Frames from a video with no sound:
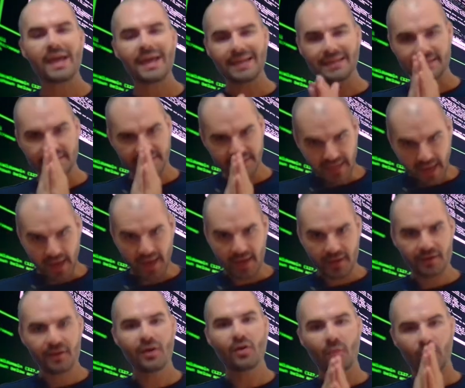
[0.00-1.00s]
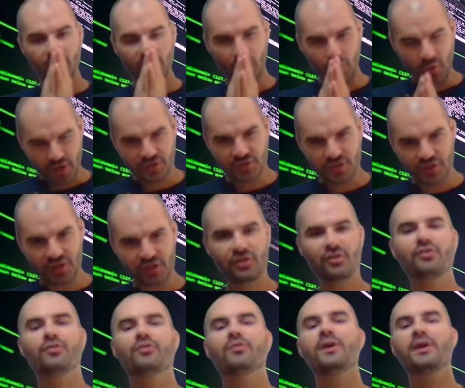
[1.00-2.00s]
Instead, what I want you to
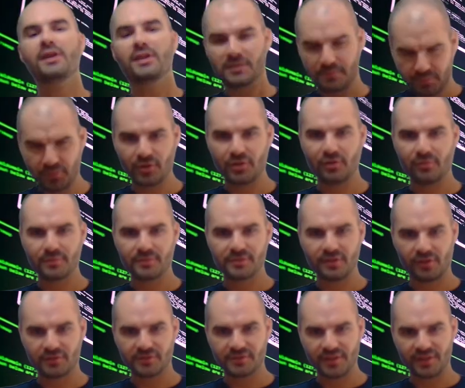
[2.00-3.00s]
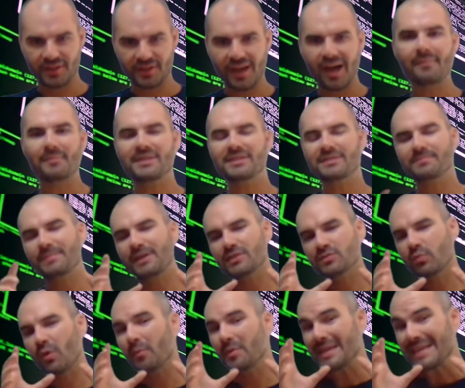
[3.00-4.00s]
do is put your results in the comments
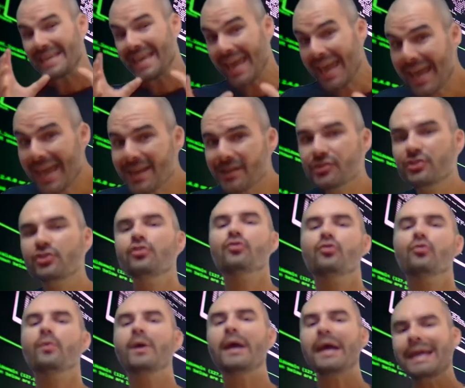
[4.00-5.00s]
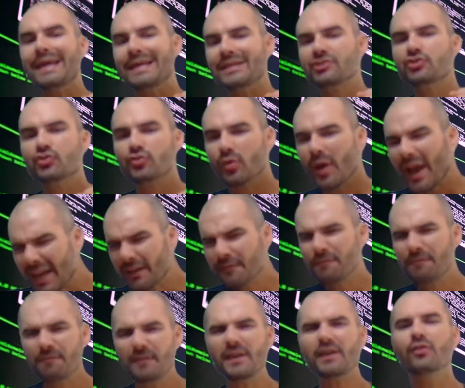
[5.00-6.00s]
because what we can do is try to
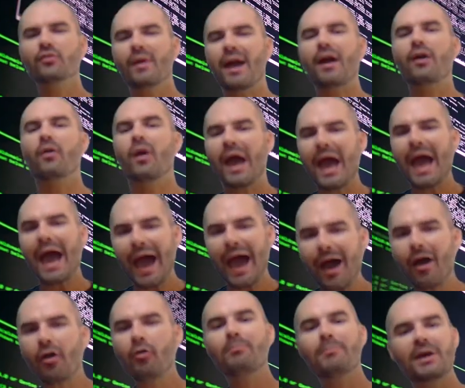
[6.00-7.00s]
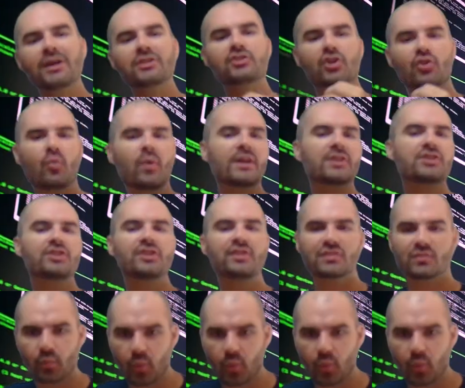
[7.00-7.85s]
figure out how much a question is